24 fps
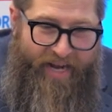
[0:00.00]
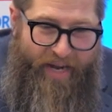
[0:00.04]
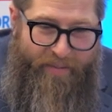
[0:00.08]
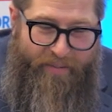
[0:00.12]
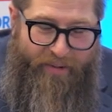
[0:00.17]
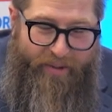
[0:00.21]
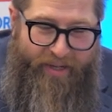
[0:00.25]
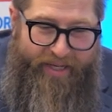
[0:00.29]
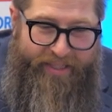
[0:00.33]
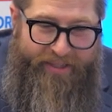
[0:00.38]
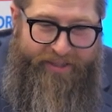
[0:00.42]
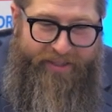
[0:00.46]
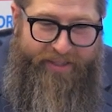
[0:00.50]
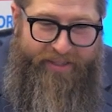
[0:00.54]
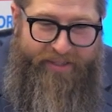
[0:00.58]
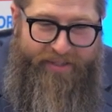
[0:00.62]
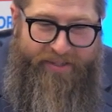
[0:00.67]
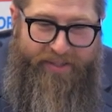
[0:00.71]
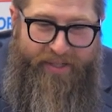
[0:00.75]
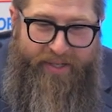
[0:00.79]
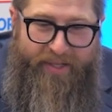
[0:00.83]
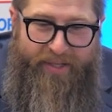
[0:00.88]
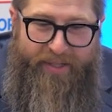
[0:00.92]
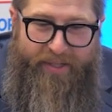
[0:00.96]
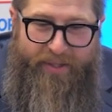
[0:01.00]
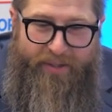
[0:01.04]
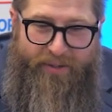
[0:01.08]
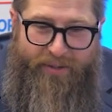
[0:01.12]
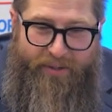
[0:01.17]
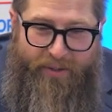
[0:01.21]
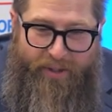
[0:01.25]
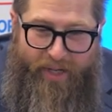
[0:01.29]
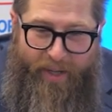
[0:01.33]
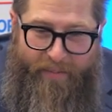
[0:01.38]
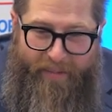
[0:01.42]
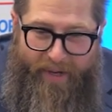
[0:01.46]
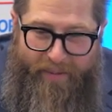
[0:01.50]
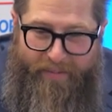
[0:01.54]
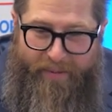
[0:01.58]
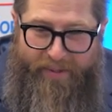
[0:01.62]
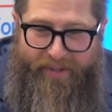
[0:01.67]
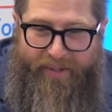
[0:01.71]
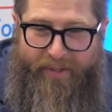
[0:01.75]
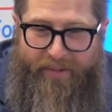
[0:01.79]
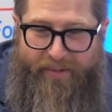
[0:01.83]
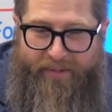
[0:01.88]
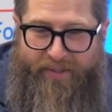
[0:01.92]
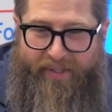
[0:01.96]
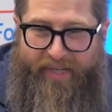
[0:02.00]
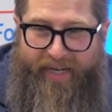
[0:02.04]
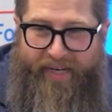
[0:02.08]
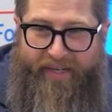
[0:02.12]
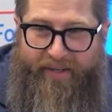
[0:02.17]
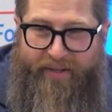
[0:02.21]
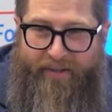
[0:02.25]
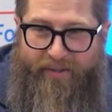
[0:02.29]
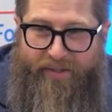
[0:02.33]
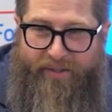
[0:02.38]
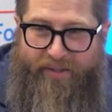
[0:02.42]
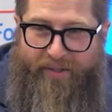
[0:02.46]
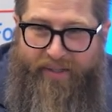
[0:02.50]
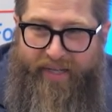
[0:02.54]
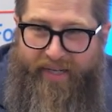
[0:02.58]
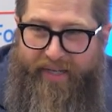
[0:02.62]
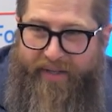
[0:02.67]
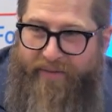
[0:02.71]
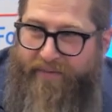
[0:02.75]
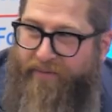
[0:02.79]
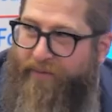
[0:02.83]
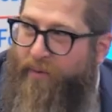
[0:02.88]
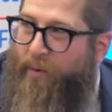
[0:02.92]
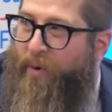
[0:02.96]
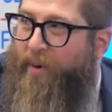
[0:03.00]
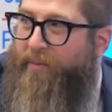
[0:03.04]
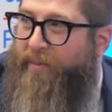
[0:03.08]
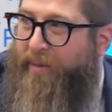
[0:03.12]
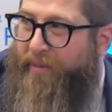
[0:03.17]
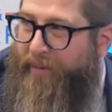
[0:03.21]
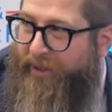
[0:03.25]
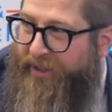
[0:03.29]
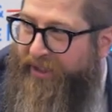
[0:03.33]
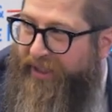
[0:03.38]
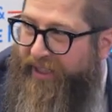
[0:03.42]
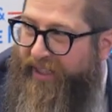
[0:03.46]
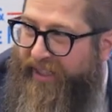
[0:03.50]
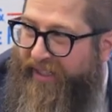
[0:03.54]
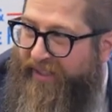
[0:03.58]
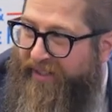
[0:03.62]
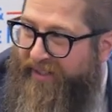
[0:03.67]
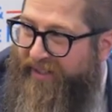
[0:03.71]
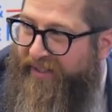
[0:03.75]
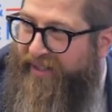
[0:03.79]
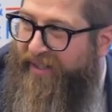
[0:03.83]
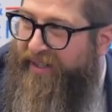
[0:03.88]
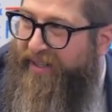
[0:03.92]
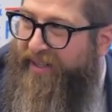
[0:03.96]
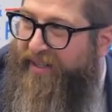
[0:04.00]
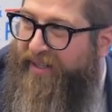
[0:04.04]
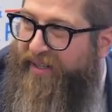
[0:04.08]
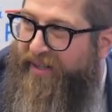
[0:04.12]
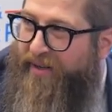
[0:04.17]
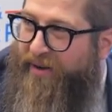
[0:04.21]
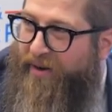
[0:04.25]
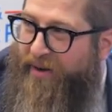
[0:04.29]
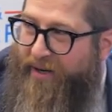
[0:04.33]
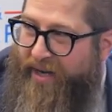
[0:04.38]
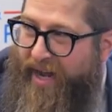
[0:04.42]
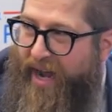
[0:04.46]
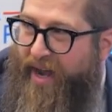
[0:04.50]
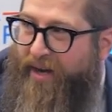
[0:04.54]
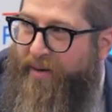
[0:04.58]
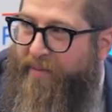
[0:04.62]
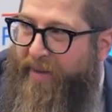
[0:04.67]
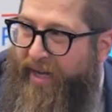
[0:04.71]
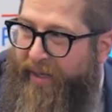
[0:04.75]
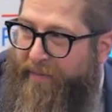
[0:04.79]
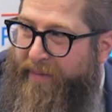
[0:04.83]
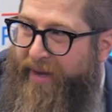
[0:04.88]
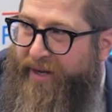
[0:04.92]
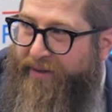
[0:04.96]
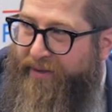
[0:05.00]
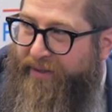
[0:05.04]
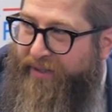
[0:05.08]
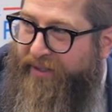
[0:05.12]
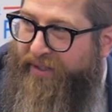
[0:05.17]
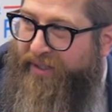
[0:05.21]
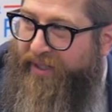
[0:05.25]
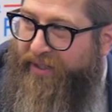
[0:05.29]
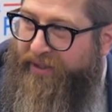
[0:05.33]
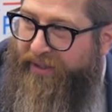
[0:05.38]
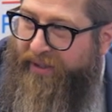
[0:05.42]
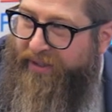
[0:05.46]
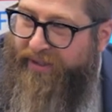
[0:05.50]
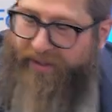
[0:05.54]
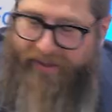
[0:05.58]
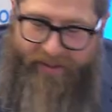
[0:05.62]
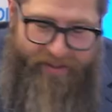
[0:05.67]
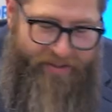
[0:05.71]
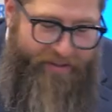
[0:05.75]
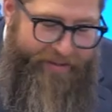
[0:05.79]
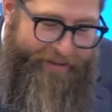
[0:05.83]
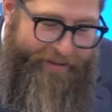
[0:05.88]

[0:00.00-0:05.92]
operations to come up with those standards to then inform the machines on how to make better decisions.